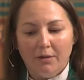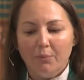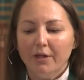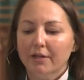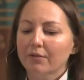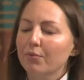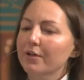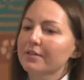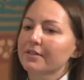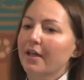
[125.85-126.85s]
we can
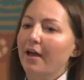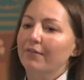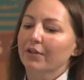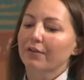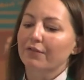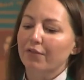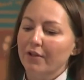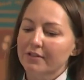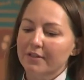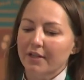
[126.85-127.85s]
risk having a
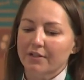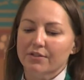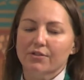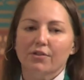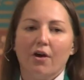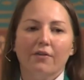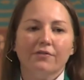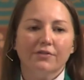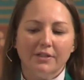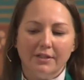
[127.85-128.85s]
front that is
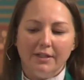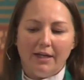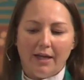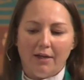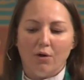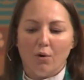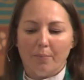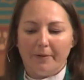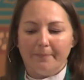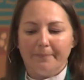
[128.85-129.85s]
soft and
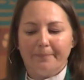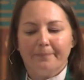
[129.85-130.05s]
open."